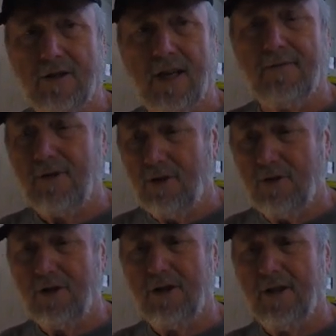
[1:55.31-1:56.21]
I've
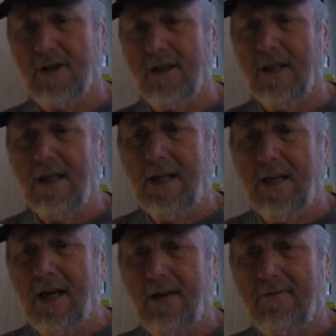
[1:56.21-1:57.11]
used uh,
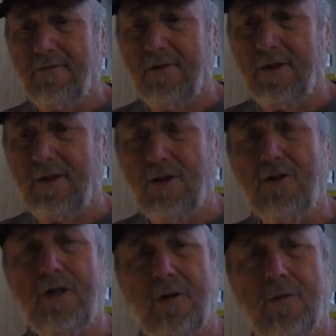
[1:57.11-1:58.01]
I've
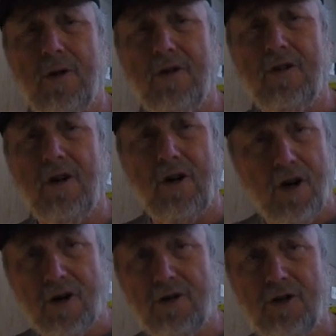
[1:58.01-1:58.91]
used it with
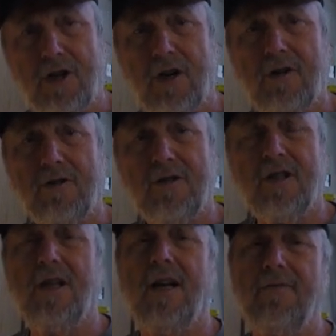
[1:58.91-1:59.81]
large dogs
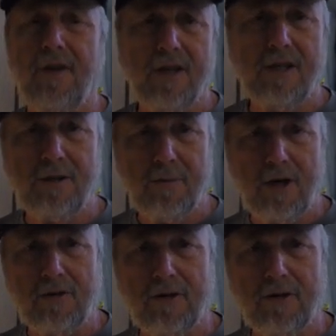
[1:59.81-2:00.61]
and very small